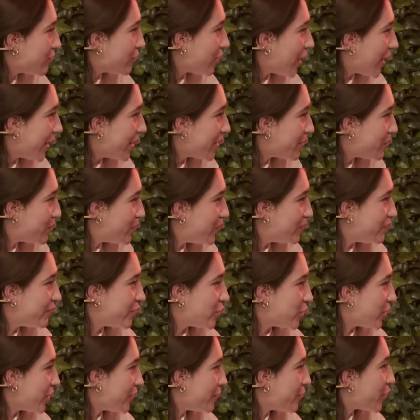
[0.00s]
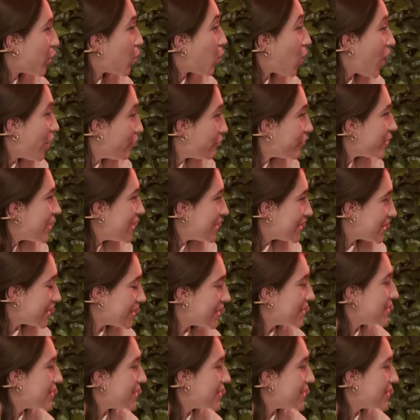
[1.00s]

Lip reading: right? For what reason?